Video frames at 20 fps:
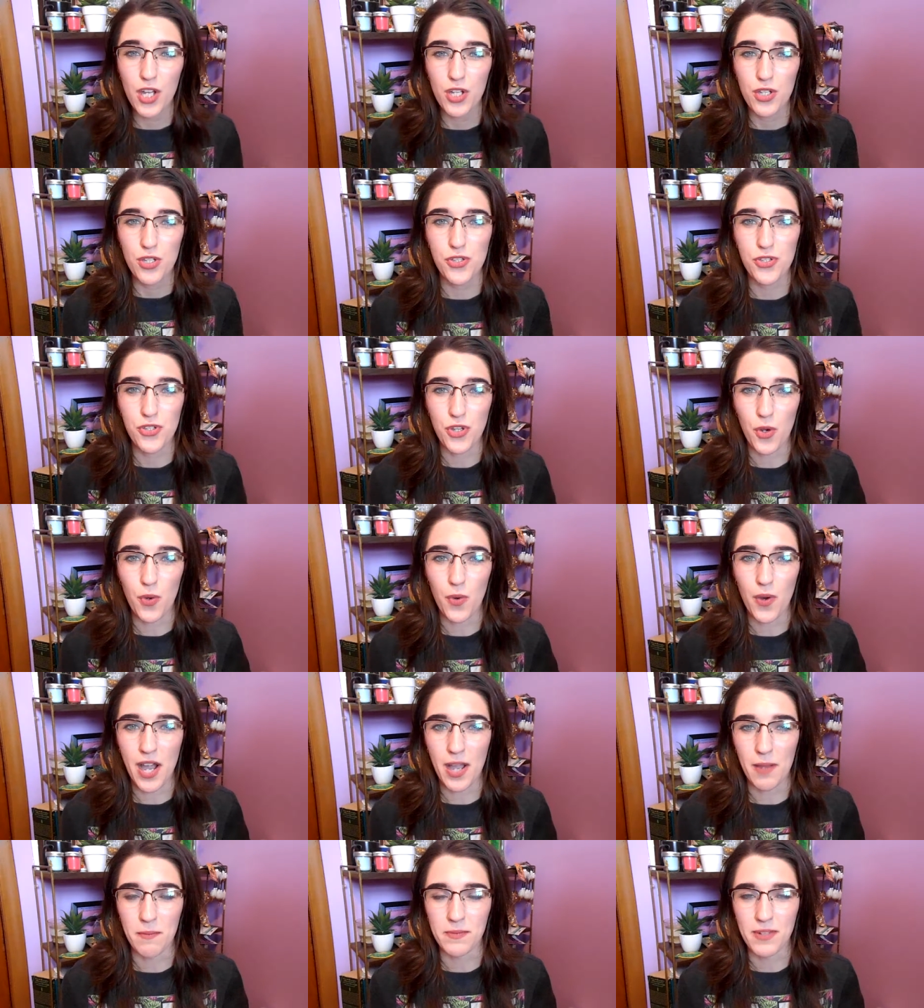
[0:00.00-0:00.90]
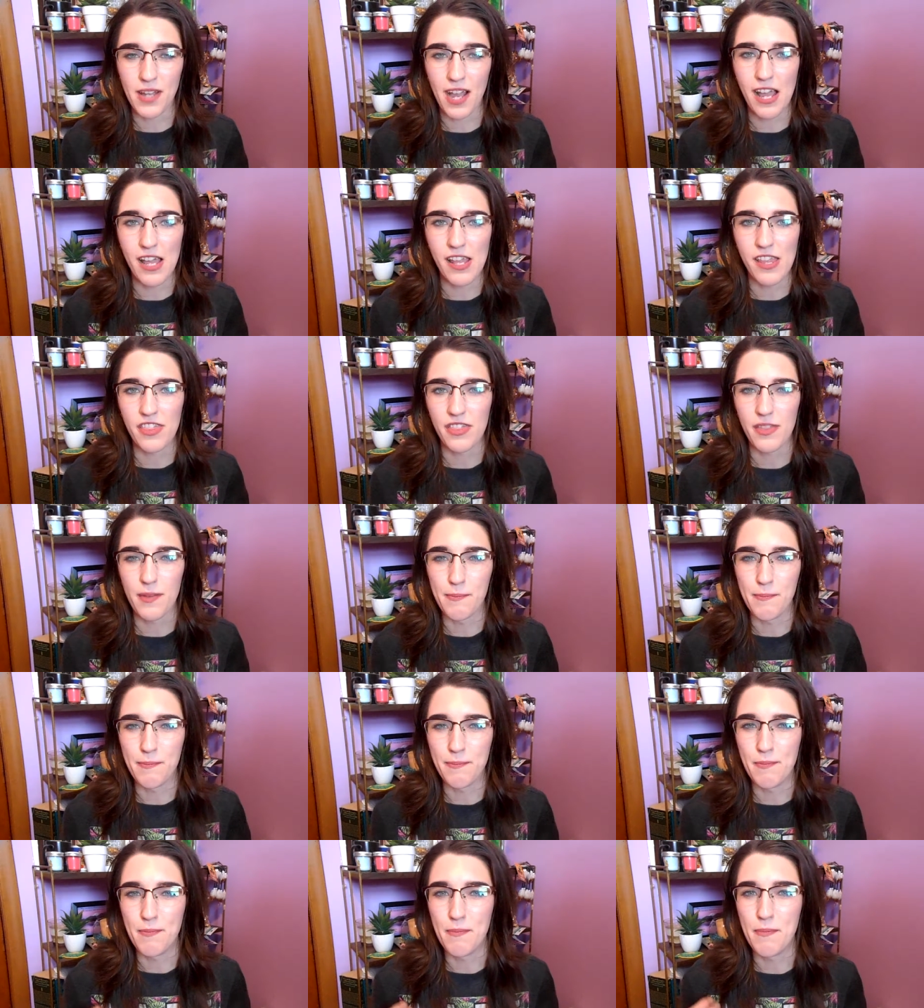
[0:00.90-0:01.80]
So I'm not the
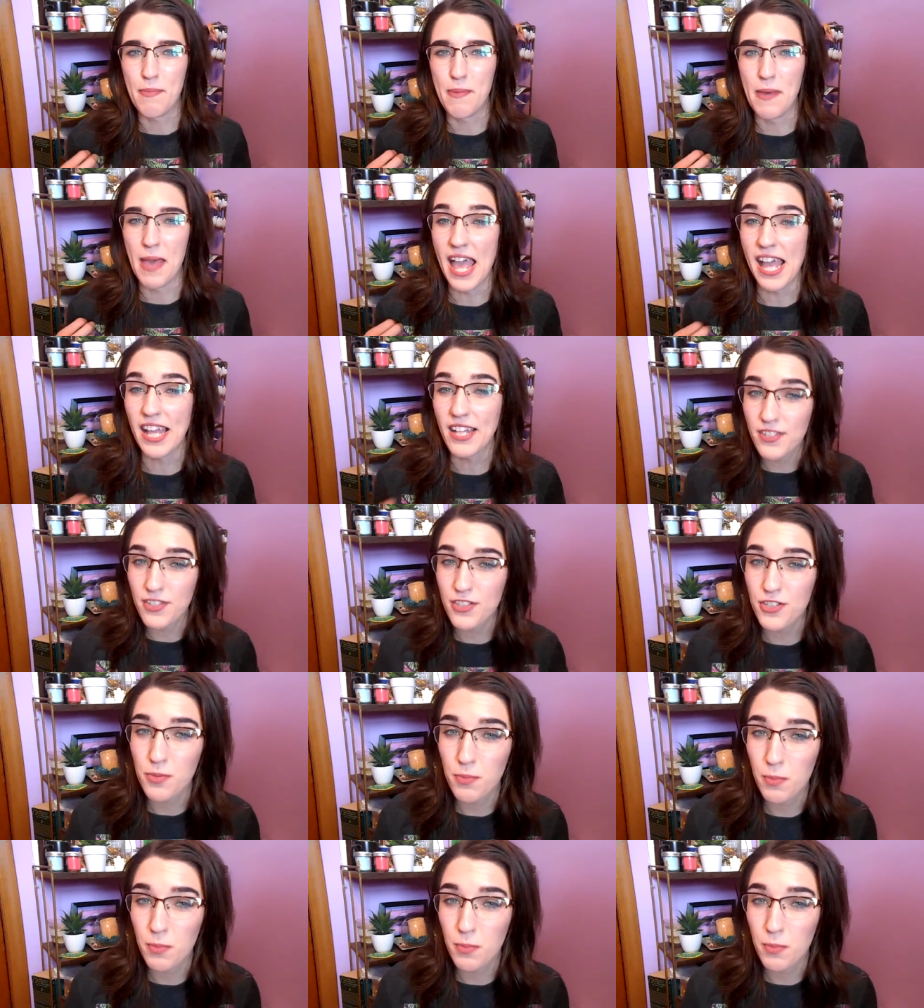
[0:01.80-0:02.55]
best